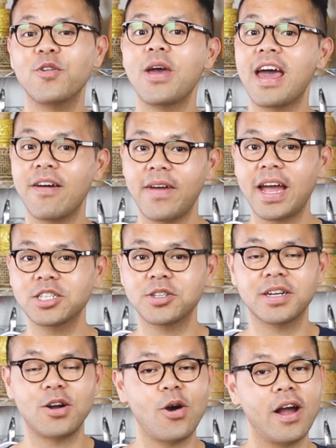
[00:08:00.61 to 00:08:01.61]
you have
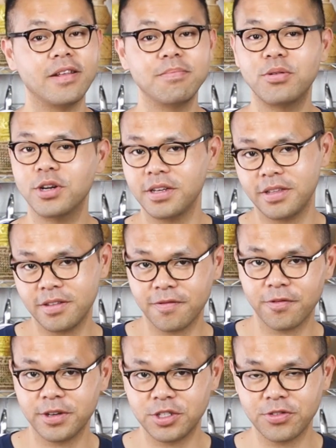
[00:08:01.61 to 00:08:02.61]
extra, go ahead and put it in the
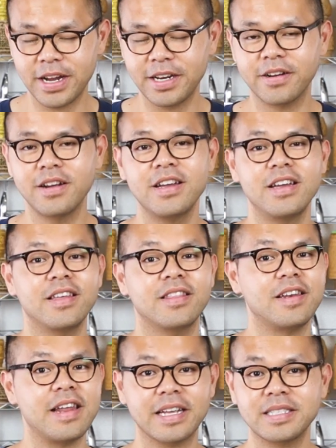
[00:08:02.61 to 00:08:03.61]
refrigerator.
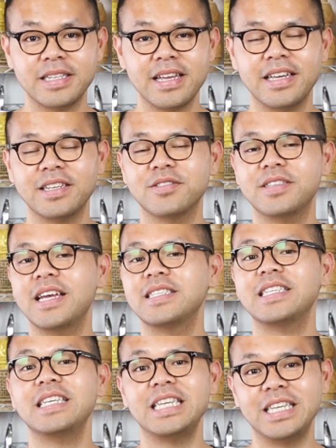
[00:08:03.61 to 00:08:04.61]
The next day, it'll
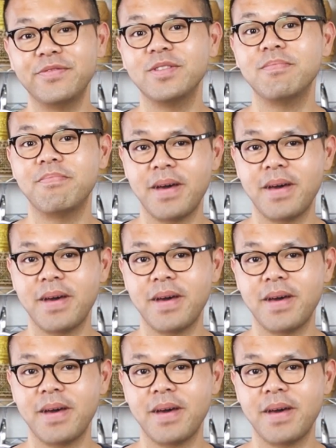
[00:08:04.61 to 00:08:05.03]
taste even